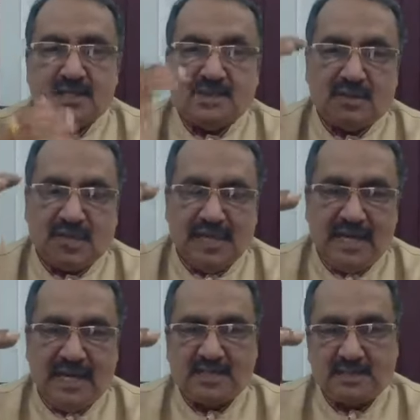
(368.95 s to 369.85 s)
So
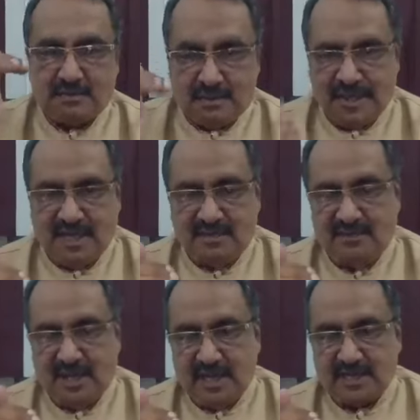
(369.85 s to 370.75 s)
10 lakhs
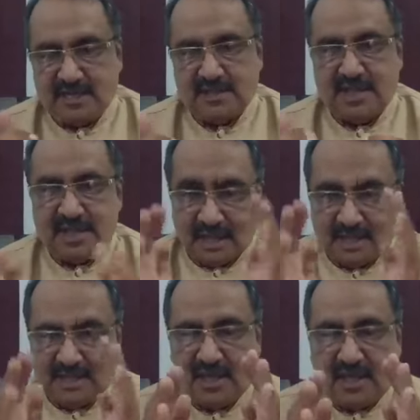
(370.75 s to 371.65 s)
minus 5 lakhs,
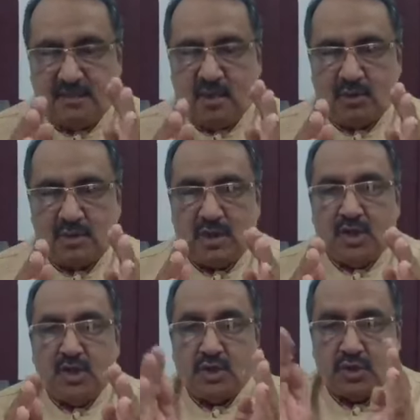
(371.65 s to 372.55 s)
that is the amount